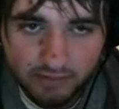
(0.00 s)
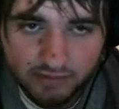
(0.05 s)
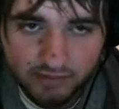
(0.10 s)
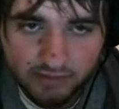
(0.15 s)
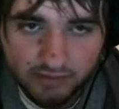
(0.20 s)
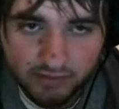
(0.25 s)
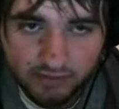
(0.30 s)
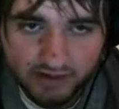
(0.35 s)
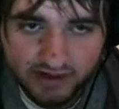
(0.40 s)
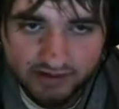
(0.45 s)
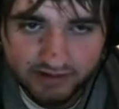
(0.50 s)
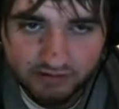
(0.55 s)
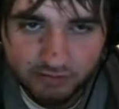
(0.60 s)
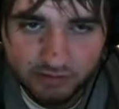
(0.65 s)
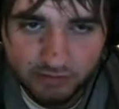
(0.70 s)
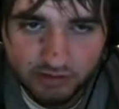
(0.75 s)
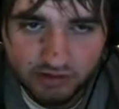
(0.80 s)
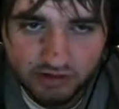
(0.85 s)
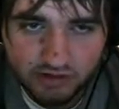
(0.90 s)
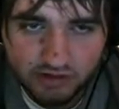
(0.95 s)
Do I have it
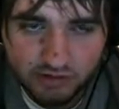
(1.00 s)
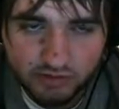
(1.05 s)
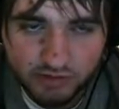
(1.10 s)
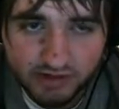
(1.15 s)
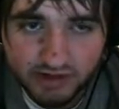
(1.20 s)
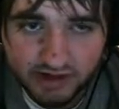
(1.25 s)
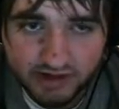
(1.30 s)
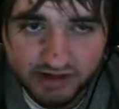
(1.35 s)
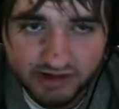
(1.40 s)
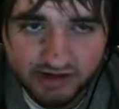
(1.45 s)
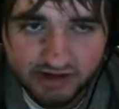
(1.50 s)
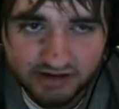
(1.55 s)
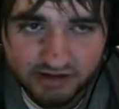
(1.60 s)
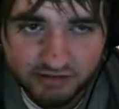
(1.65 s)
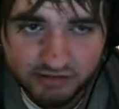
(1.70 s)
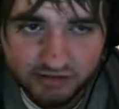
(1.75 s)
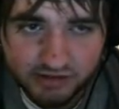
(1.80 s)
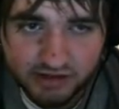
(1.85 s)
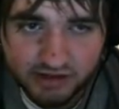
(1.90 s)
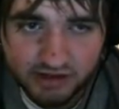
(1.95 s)
wrong? Do we not need
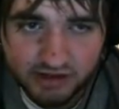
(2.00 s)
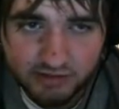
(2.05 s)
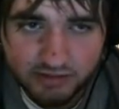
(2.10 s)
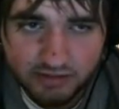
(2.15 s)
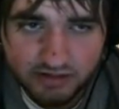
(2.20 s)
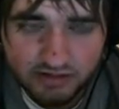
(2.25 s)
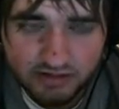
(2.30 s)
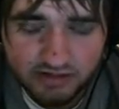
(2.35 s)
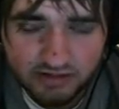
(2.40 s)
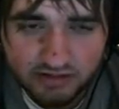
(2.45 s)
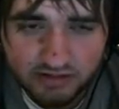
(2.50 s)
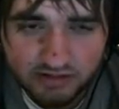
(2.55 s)
another key up here?